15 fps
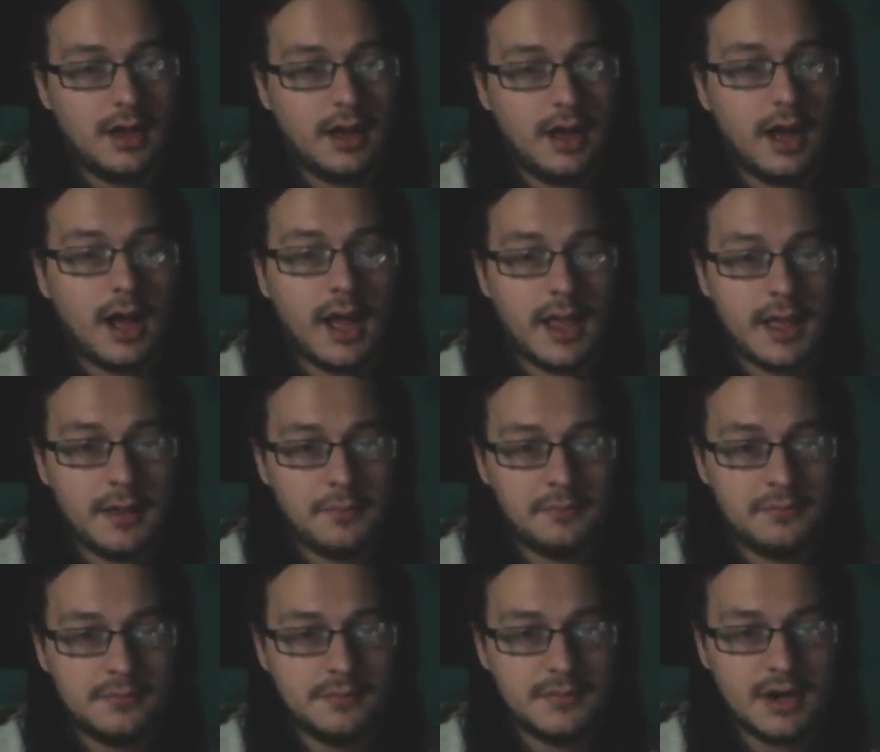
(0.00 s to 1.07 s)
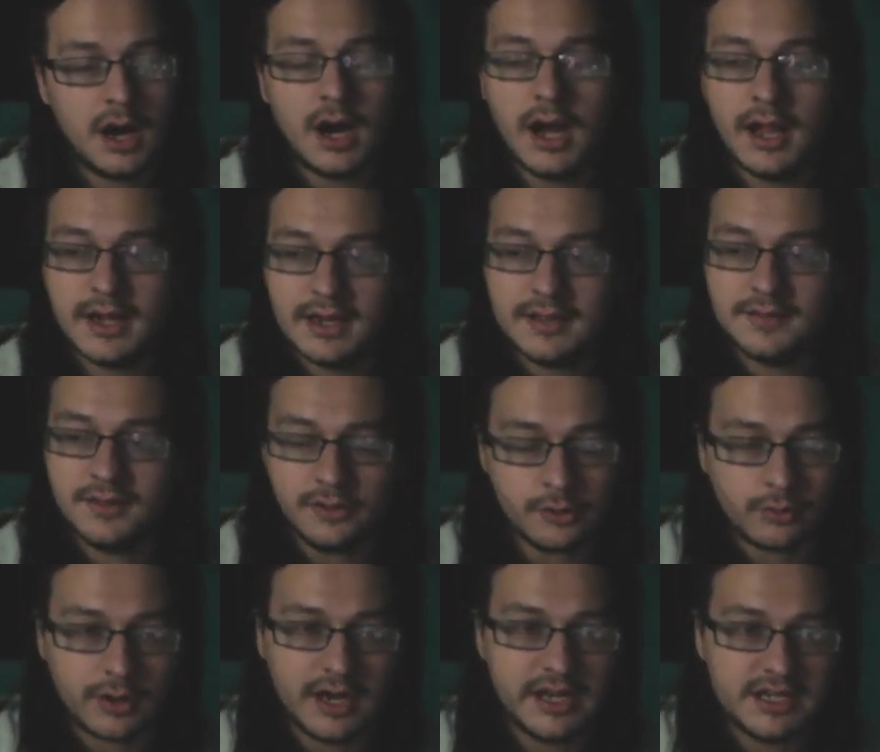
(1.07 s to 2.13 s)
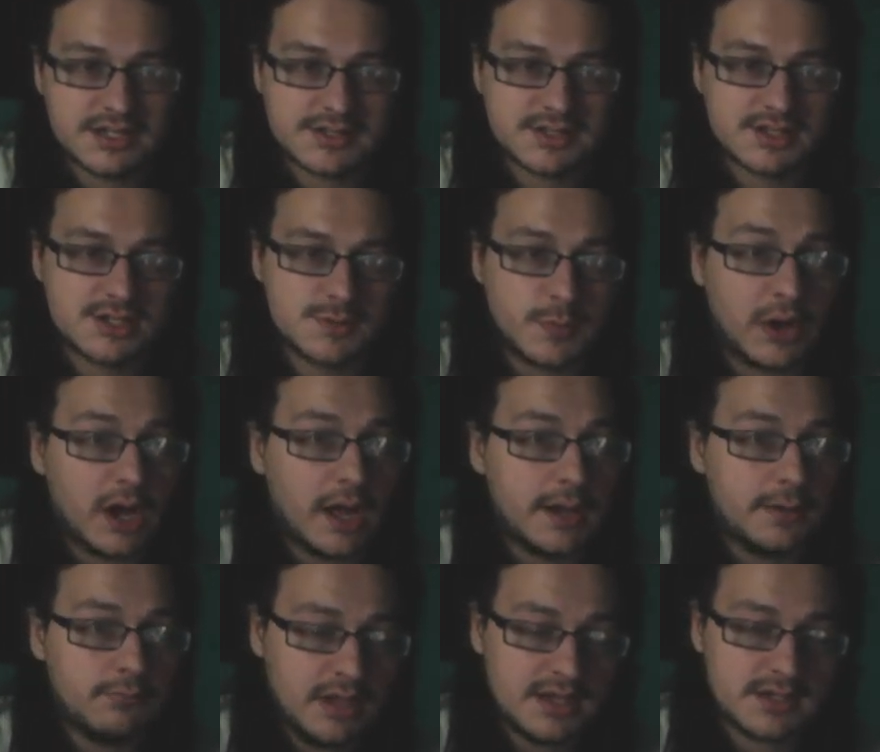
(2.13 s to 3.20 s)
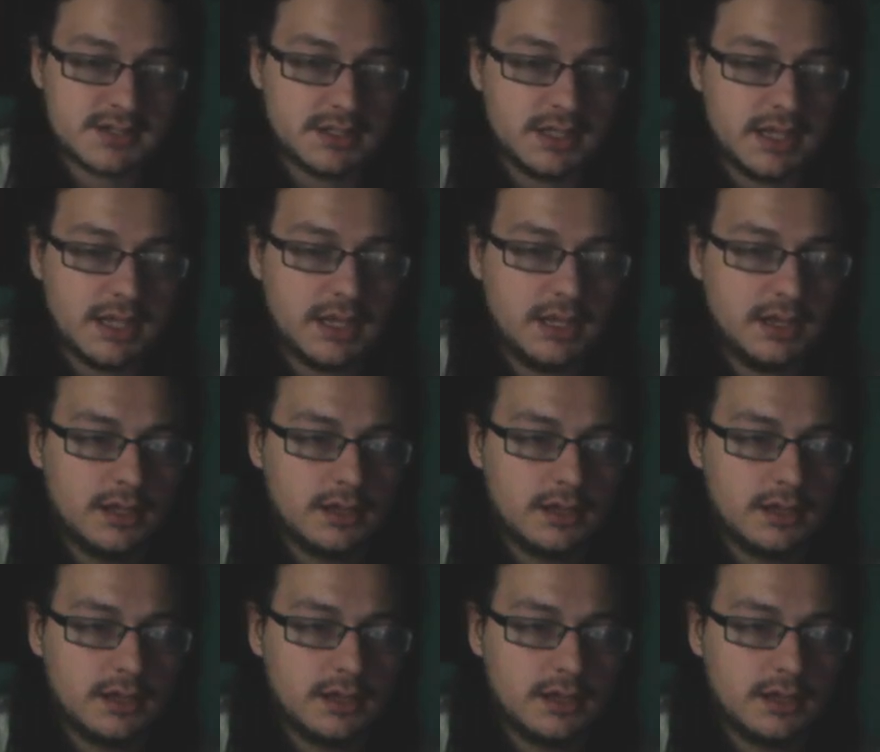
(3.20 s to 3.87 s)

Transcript: I am not in the greatest spot mentally,